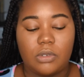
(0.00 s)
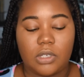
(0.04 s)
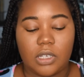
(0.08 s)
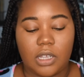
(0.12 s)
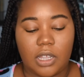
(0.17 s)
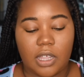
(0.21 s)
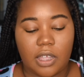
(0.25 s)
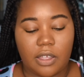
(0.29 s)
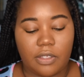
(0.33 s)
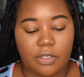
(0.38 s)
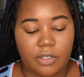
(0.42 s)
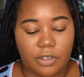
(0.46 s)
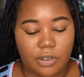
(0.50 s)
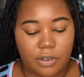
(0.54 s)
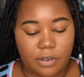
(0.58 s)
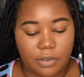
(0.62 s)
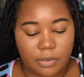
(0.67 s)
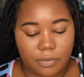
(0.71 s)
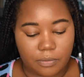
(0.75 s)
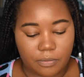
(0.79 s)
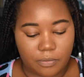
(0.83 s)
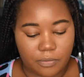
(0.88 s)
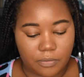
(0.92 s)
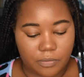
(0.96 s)

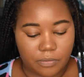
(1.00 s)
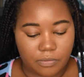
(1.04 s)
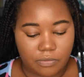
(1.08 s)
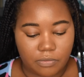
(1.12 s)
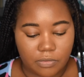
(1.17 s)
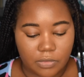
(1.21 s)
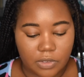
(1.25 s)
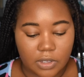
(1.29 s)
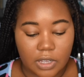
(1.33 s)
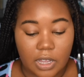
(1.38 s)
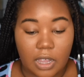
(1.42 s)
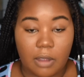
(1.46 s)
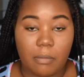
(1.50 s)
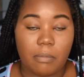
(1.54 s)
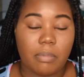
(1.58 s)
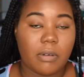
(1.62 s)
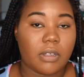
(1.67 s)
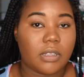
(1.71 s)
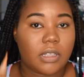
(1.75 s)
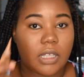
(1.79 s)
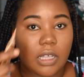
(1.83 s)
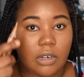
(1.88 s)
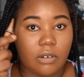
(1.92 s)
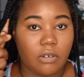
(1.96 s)
together and
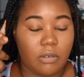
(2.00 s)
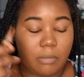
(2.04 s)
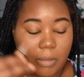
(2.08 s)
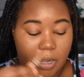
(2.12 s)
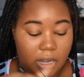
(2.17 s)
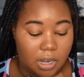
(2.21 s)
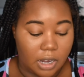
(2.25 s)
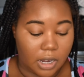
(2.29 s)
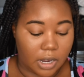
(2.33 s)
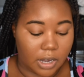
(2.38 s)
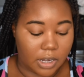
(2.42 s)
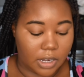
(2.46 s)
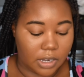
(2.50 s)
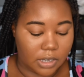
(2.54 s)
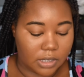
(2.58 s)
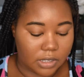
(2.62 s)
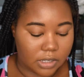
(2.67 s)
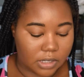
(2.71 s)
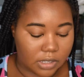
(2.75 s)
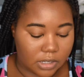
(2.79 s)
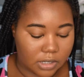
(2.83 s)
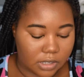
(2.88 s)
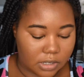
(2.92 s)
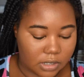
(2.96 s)
put that on my
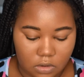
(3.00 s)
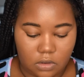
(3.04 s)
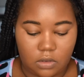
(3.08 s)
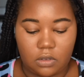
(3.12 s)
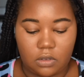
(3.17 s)
eyes.